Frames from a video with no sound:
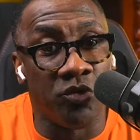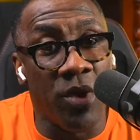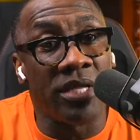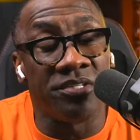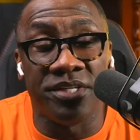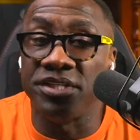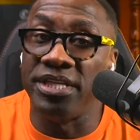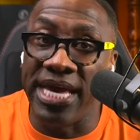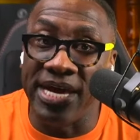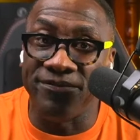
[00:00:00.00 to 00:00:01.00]
in the regular
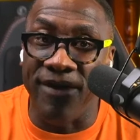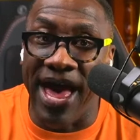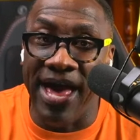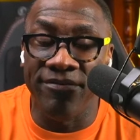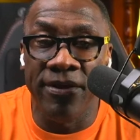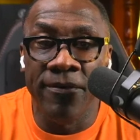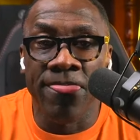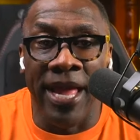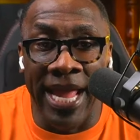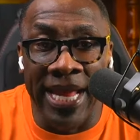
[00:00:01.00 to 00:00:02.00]
season, he has five.
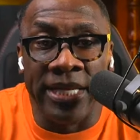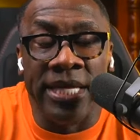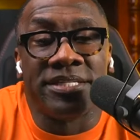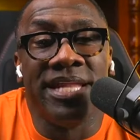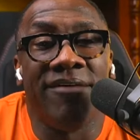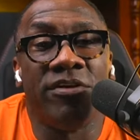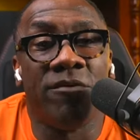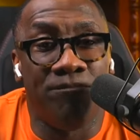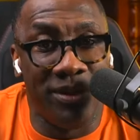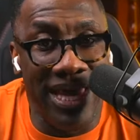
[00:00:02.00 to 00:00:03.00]
And his level
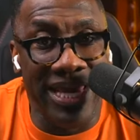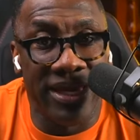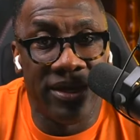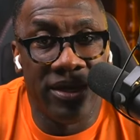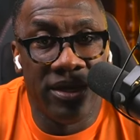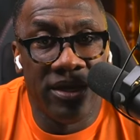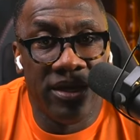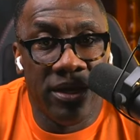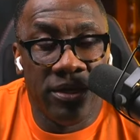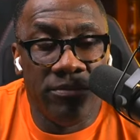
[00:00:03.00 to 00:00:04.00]
of play. Right.
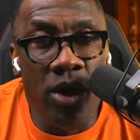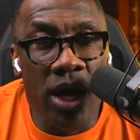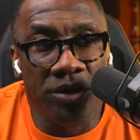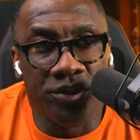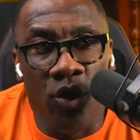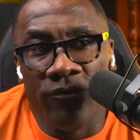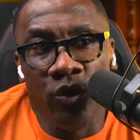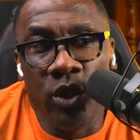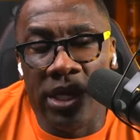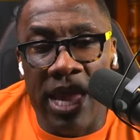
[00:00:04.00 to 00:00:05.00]
Well, so if
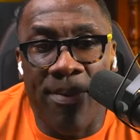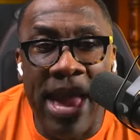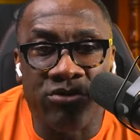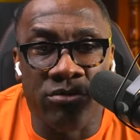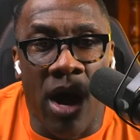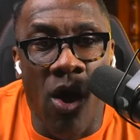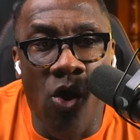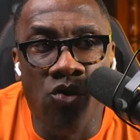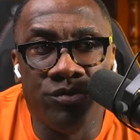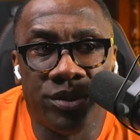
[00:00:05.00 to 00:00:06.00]
you look at Patrick
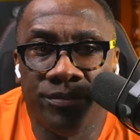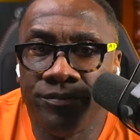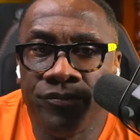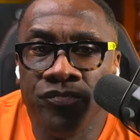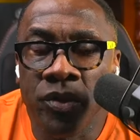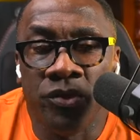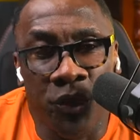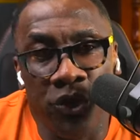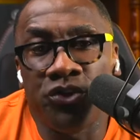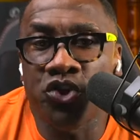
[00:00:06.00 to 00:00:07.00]
Mahomes,
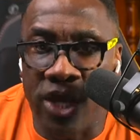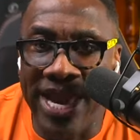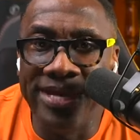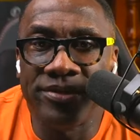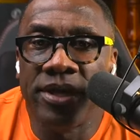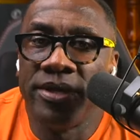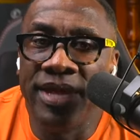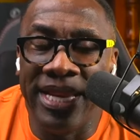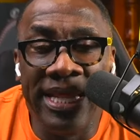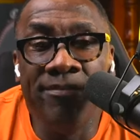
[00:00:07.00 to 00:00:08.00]
there's a chance
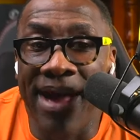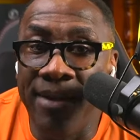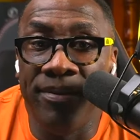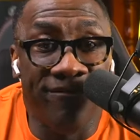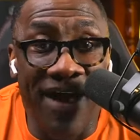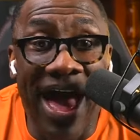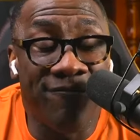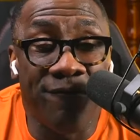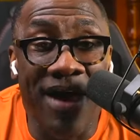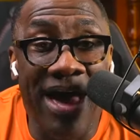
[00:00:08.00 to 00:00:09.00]
that he might be five
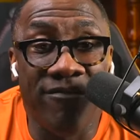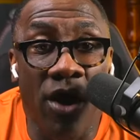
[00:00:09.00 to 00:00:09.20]
for five